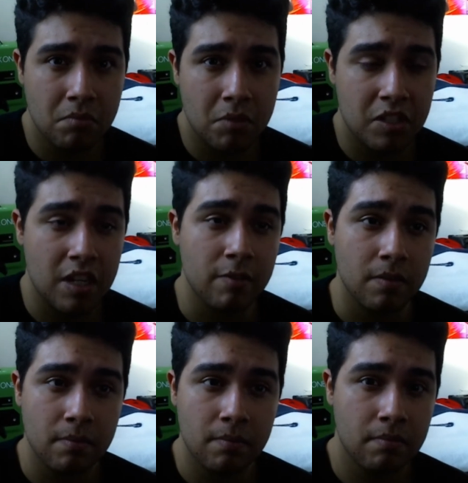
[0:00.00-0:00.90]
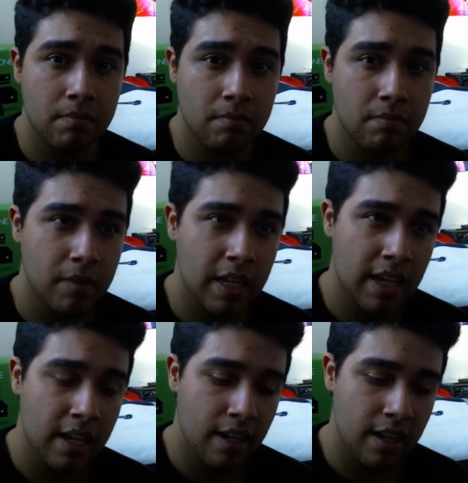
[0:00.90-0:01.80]
a 7.
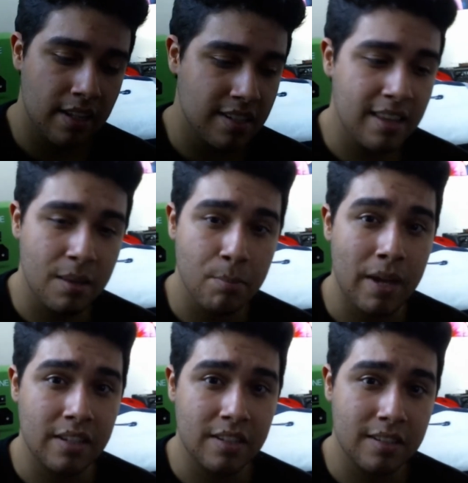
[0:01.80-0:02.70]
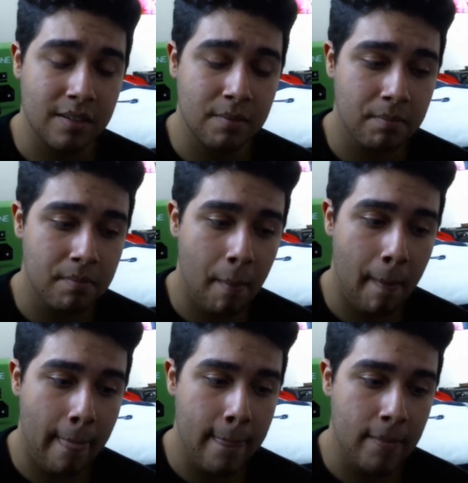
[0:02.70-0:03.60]
It's not the best.
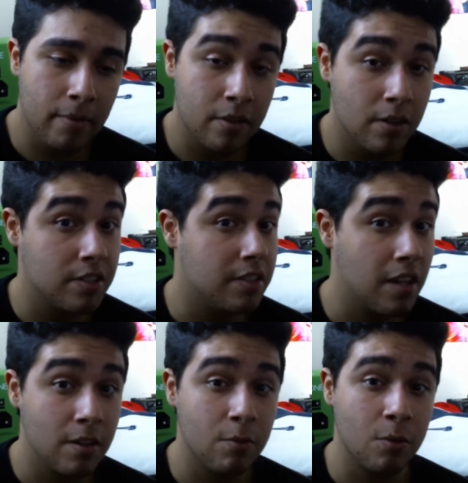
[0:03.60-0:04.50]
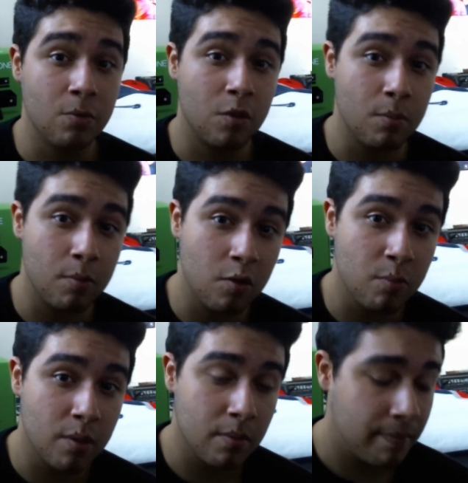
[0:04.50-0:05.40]
There is a ton of room for
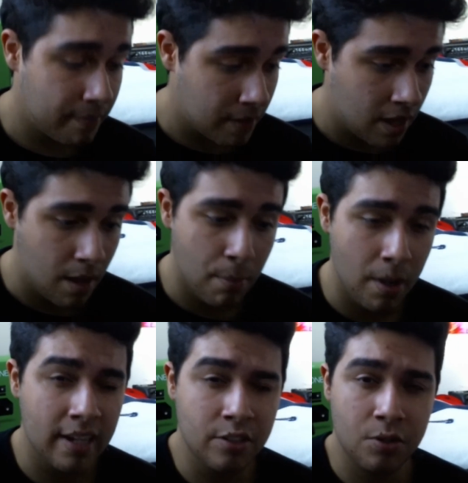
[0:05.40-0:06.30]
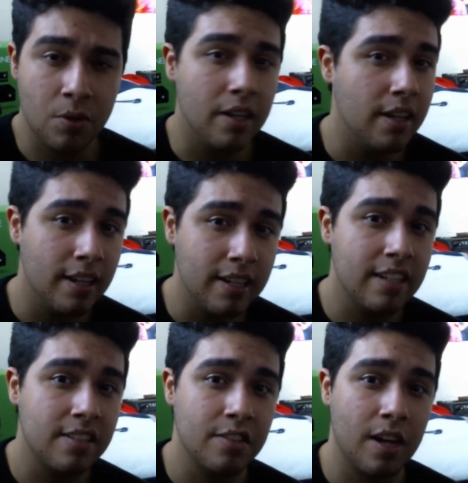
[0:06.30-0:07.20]
improvement, but I enjoy it and it
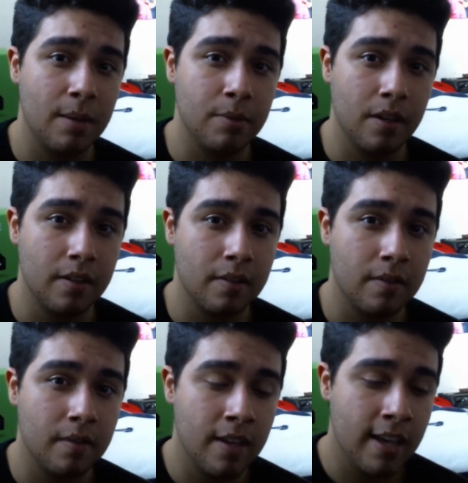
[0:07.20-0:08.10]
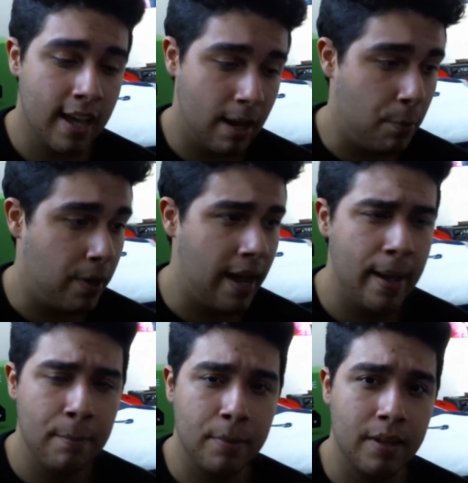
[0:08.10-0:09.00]
gets the job done. And when I
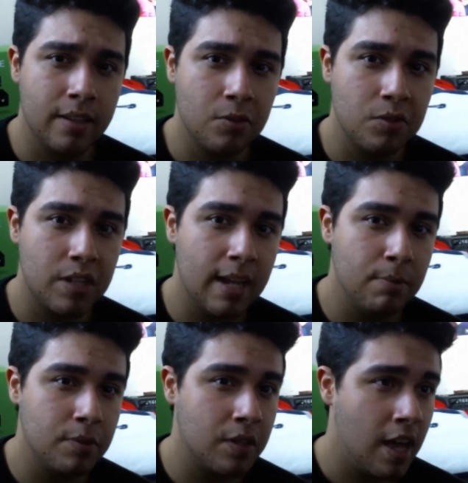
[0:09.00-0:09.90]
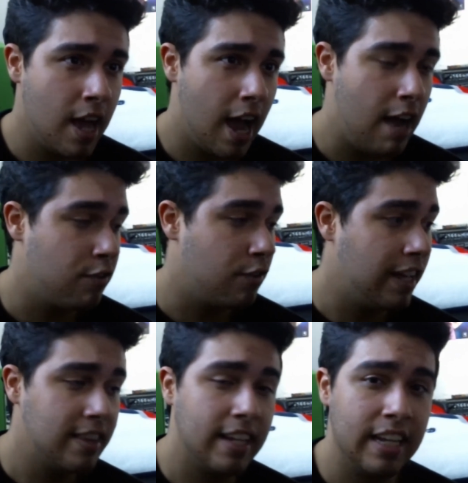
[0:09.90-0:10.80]
am playing those games, I
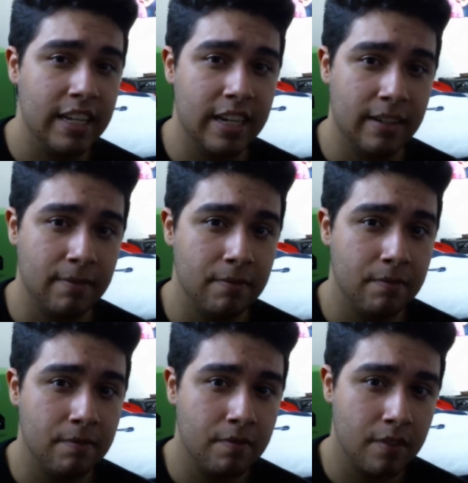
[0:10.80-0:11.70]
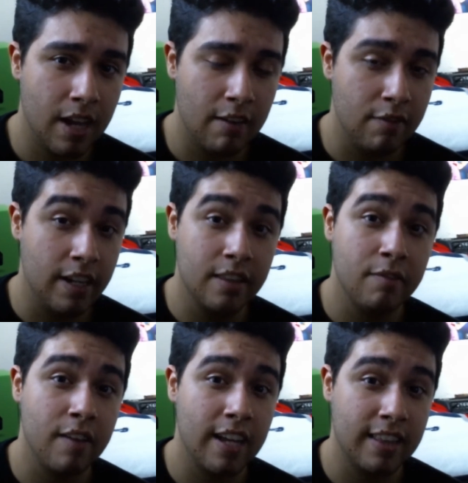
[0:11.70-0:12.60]
forget the heating, I forget the
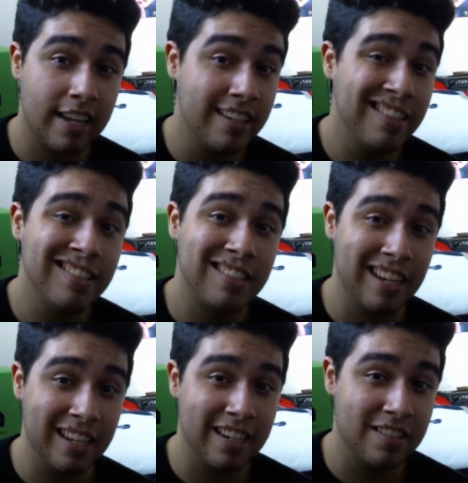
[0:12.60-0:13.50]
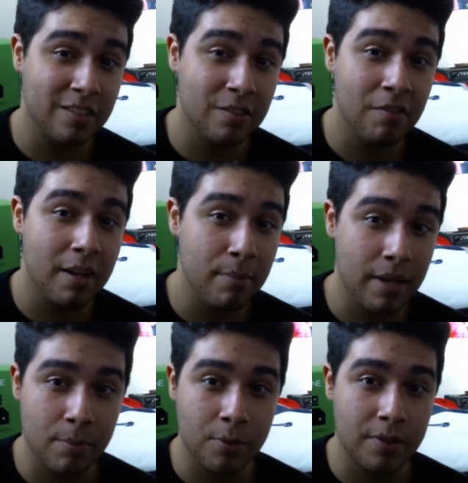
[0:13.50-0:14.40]
fact that it is tedious to invite
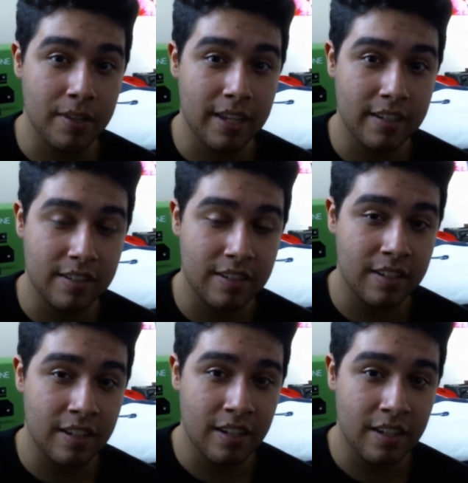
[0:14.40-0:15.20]
people to things,